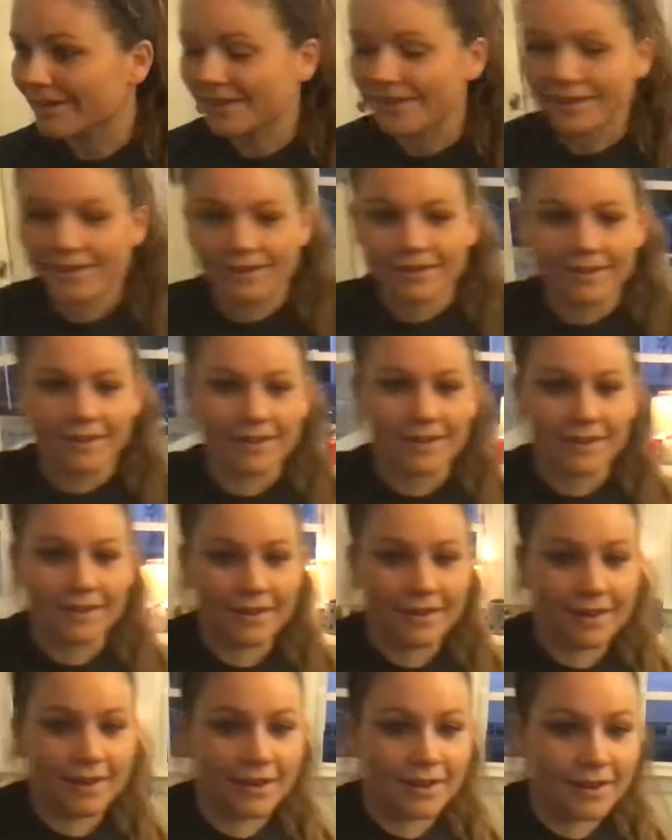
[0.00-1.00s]

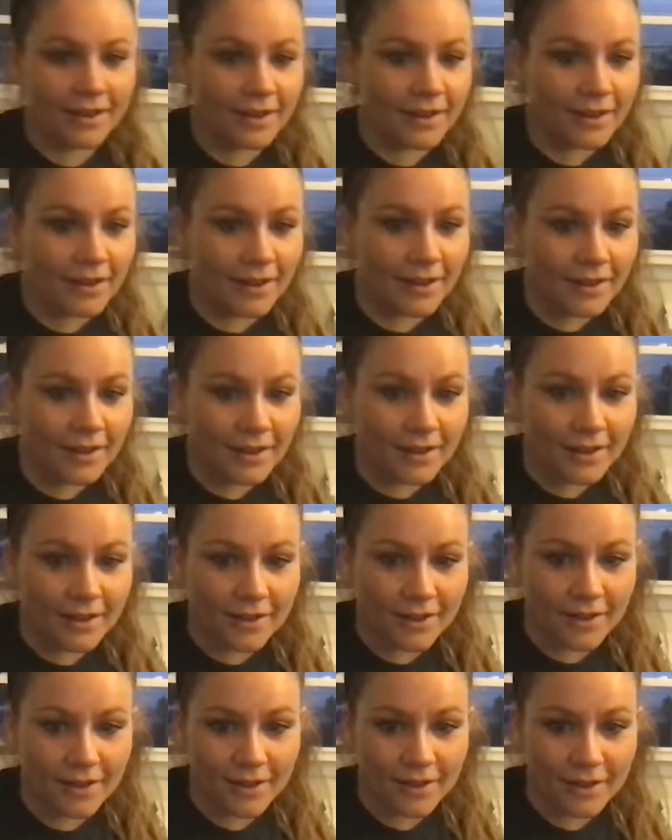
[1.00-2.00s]

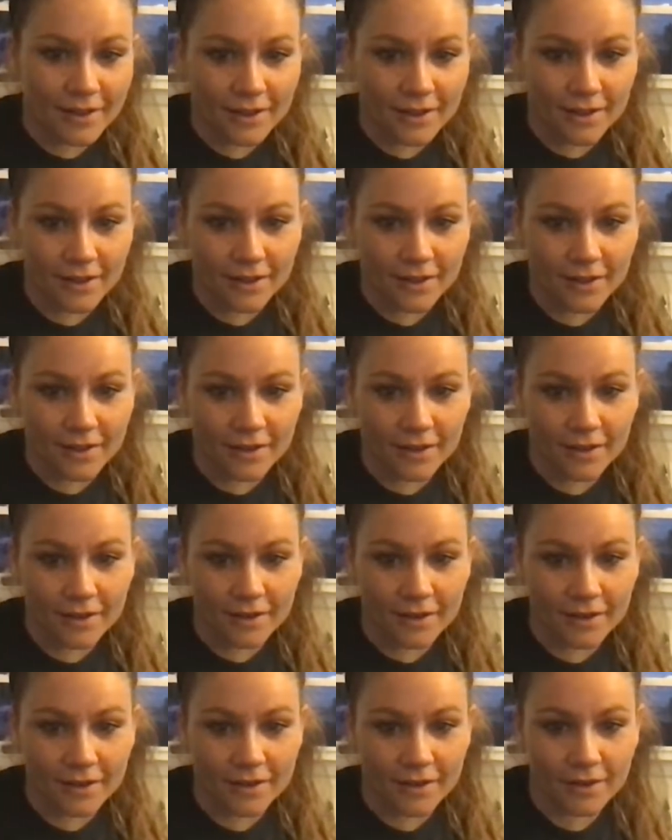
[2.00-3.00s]

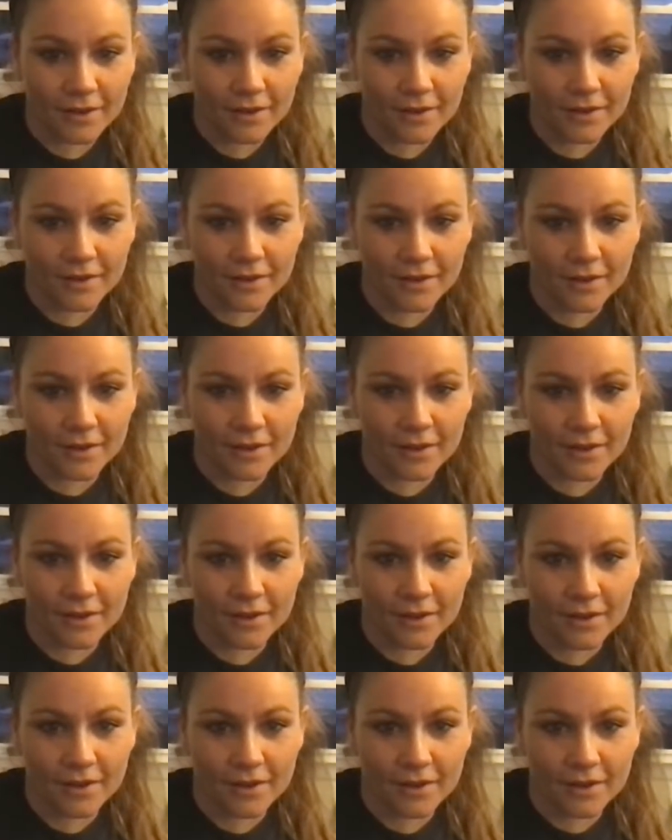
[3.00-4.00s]

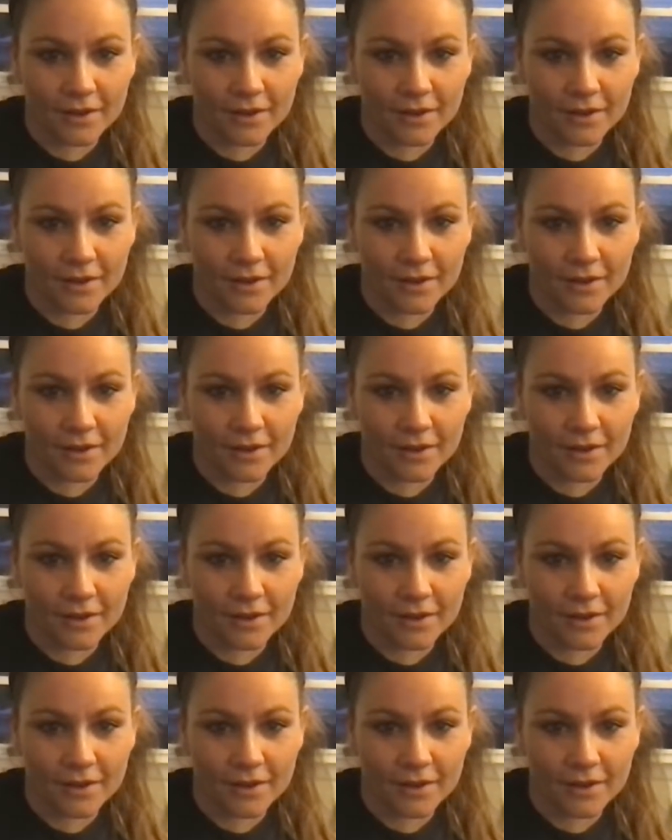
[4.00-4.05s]
Nobody speaks.